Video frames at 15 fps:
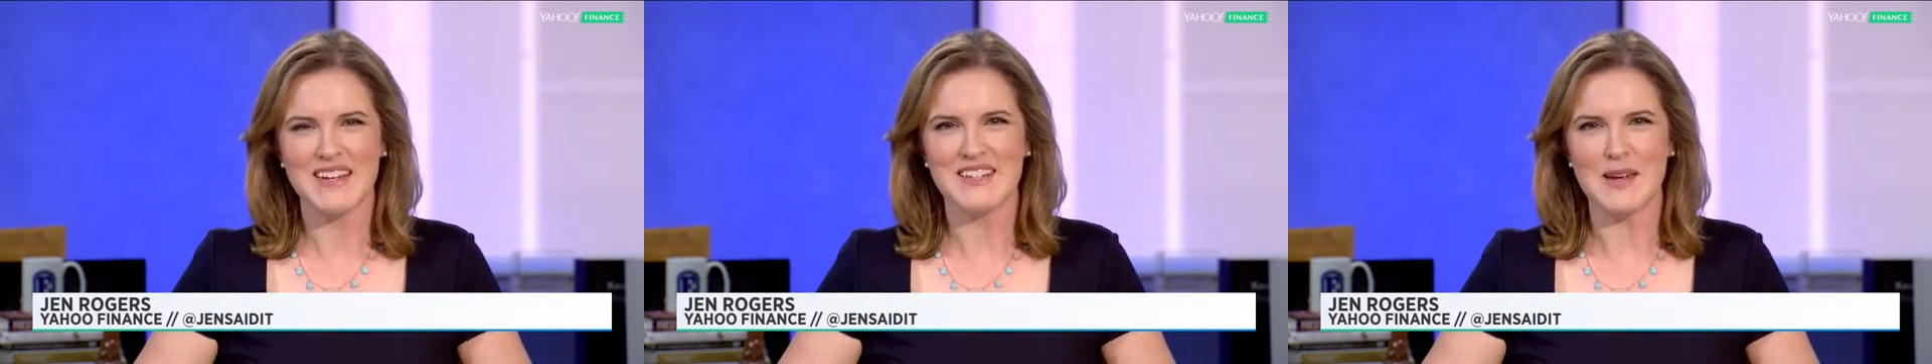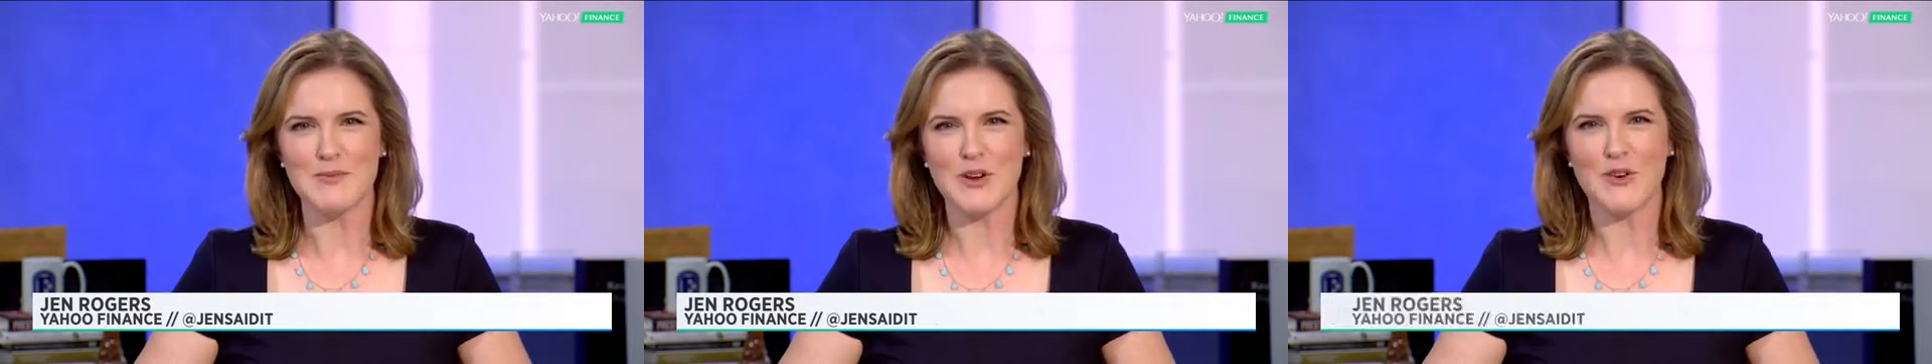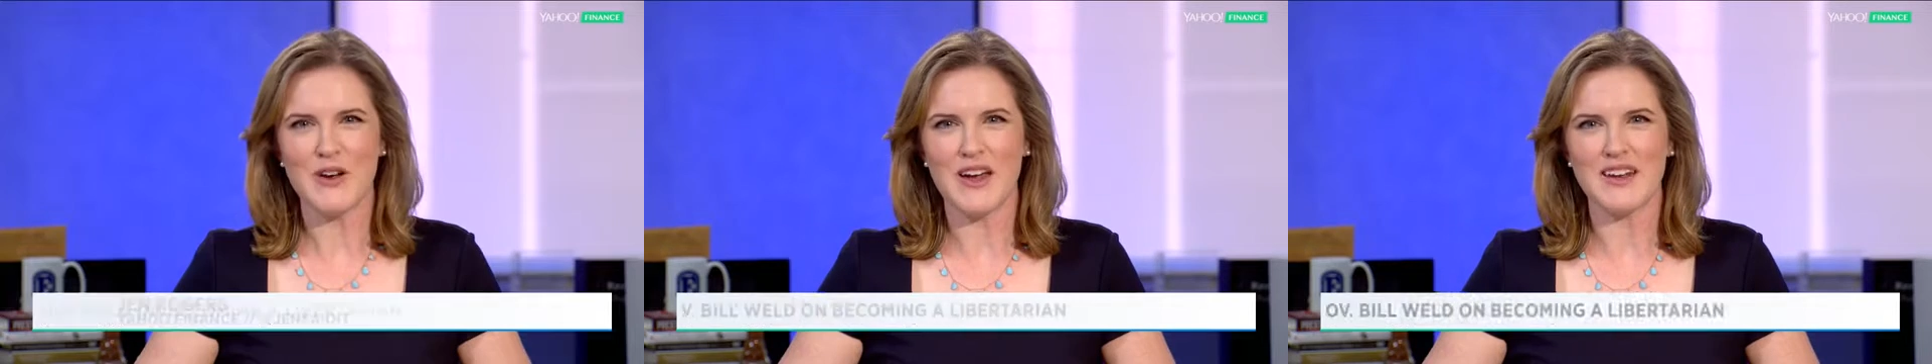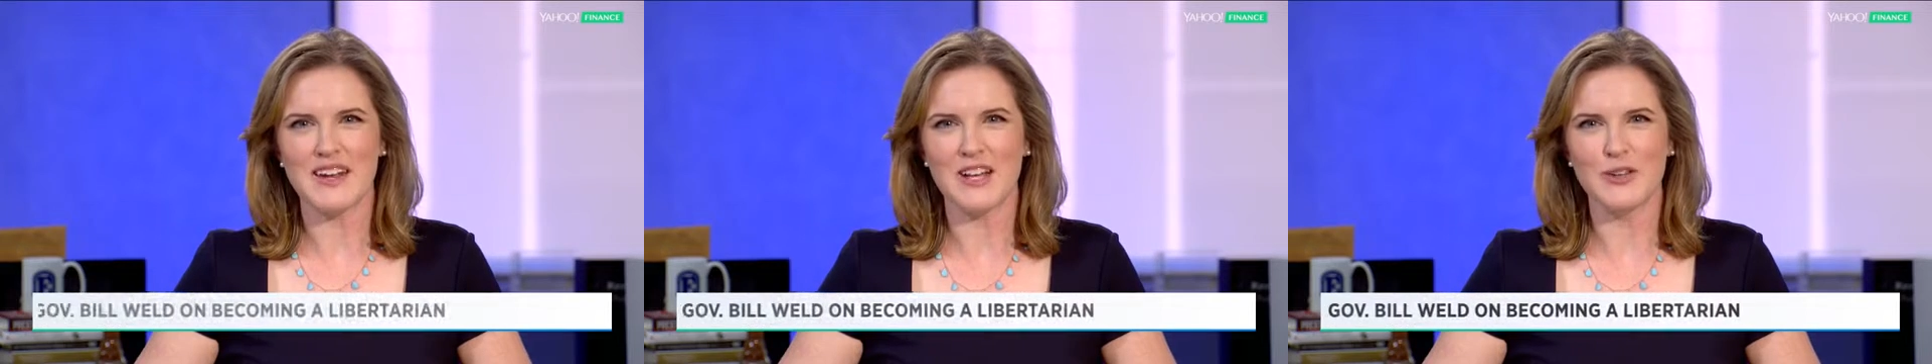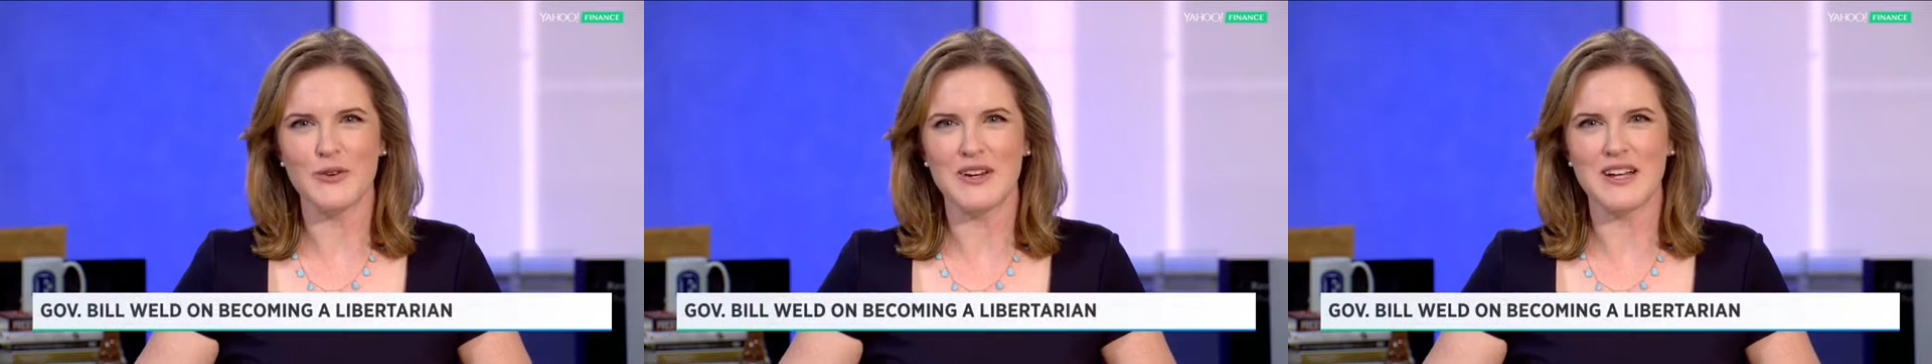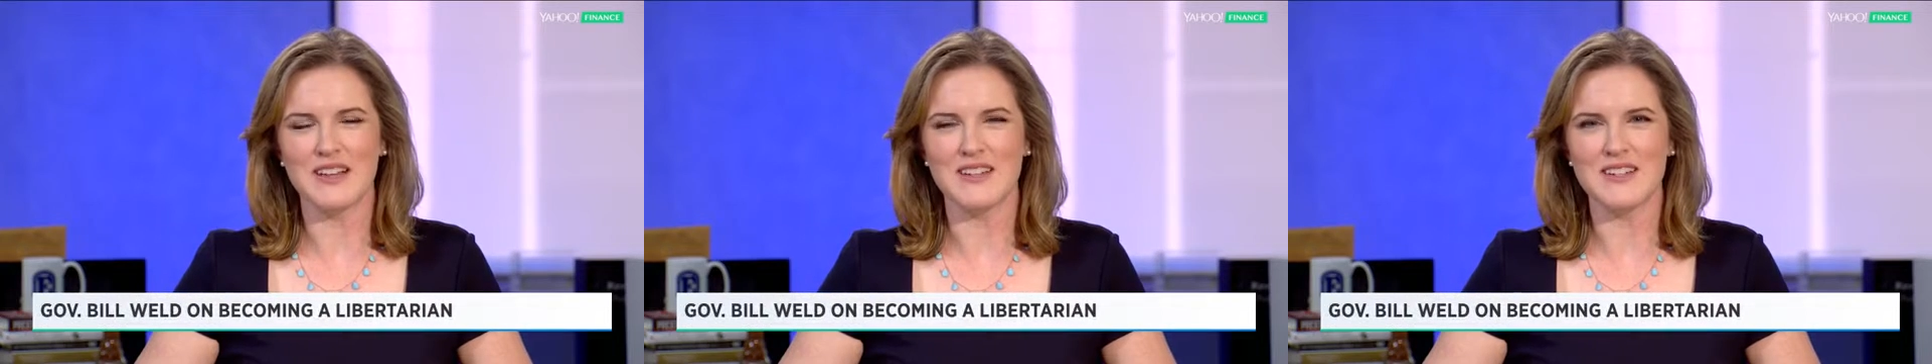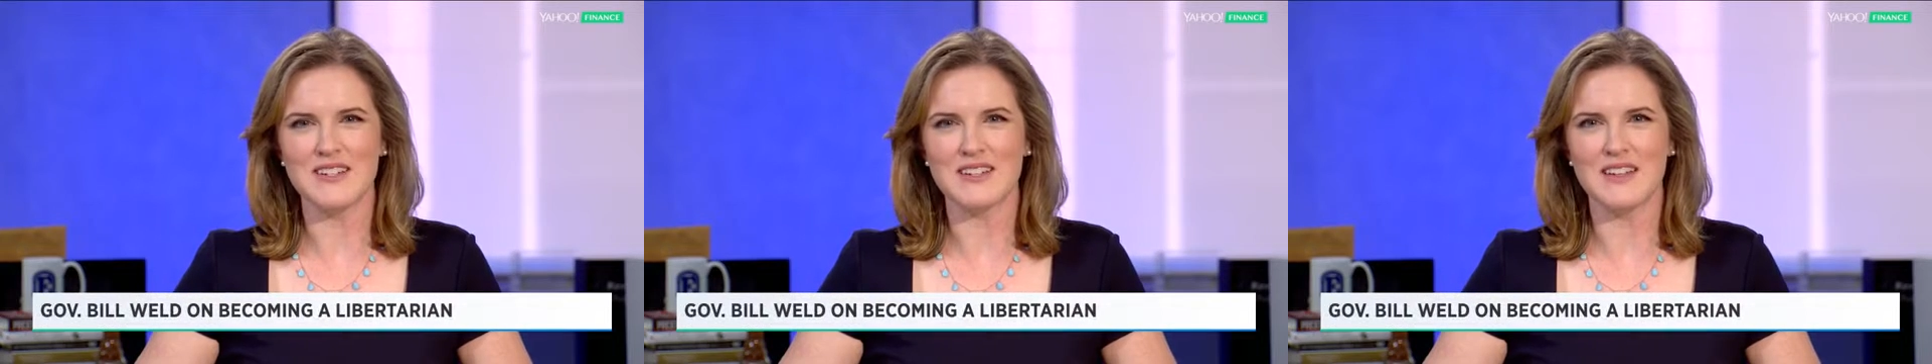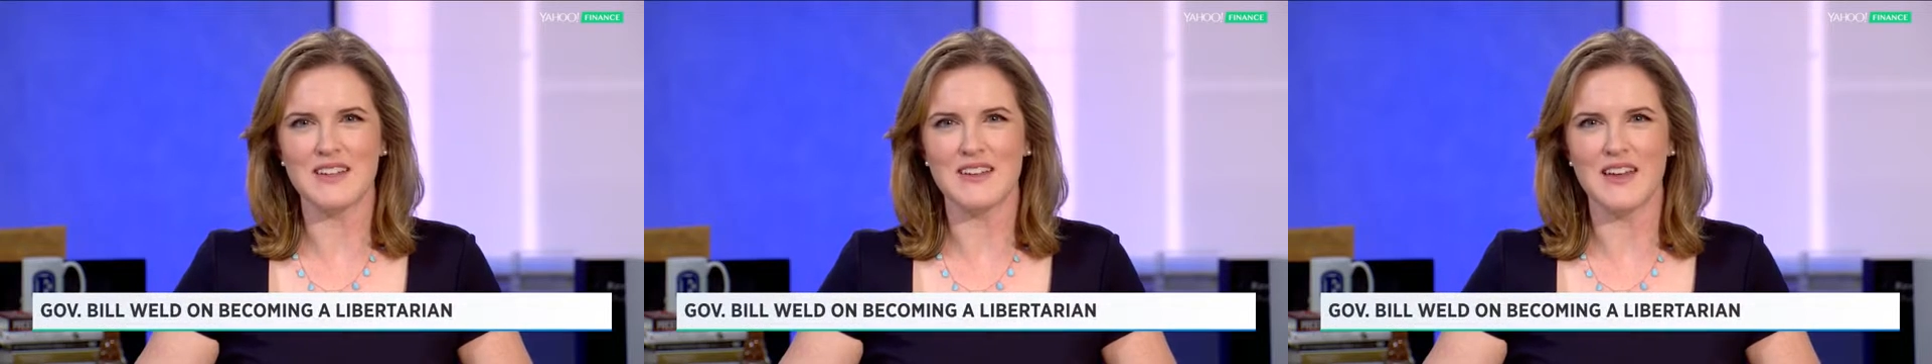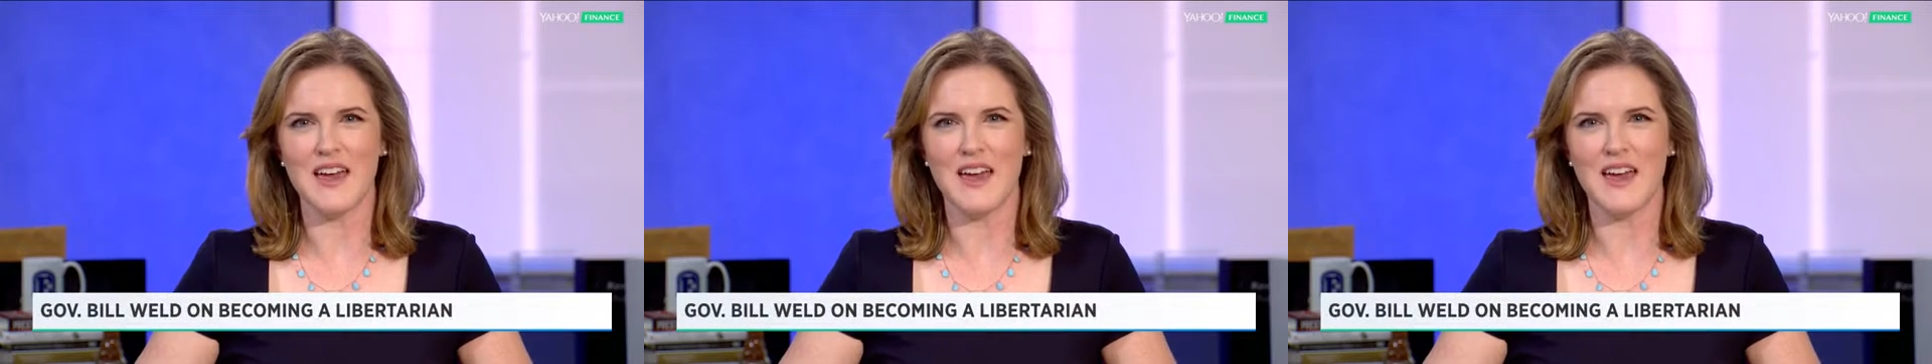Democrat Hillary Clinton